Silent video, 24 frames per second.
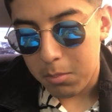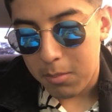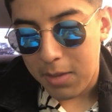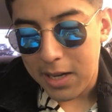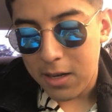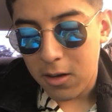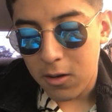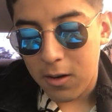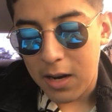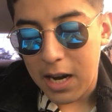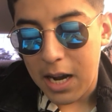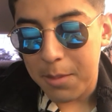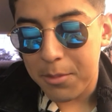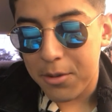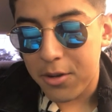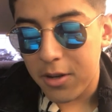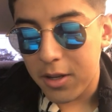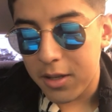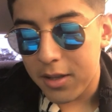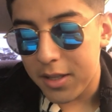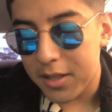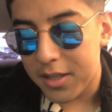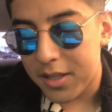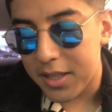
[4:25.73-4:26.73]
Michael
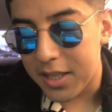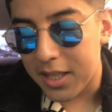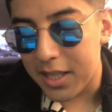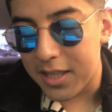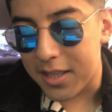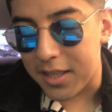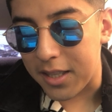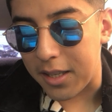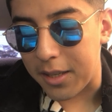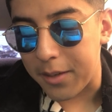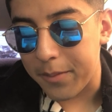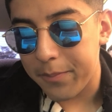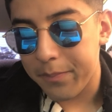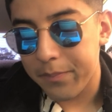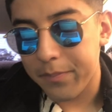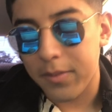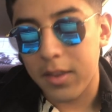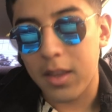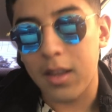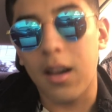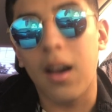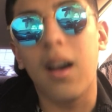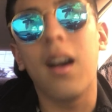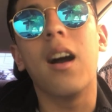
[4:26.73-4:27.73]
Crabtree this season
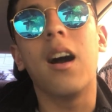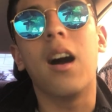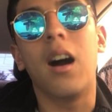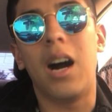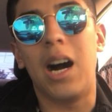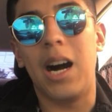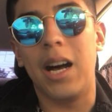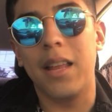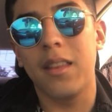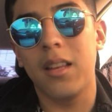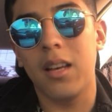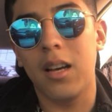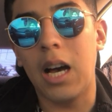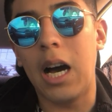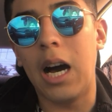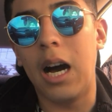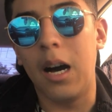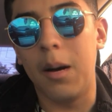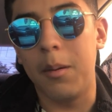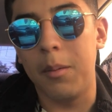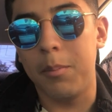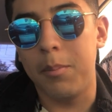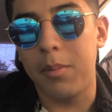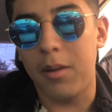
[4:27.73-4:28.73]
on
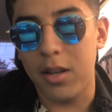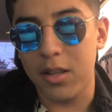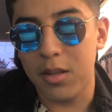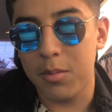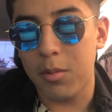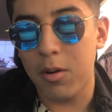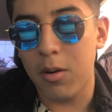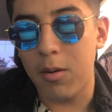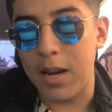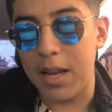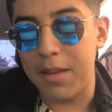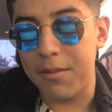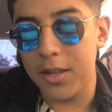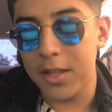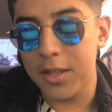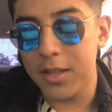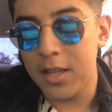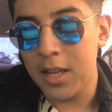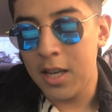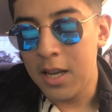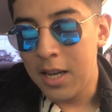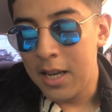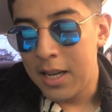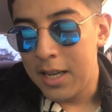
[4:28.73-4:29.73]
the Baltimore
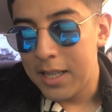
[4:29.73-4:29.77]
Ravens,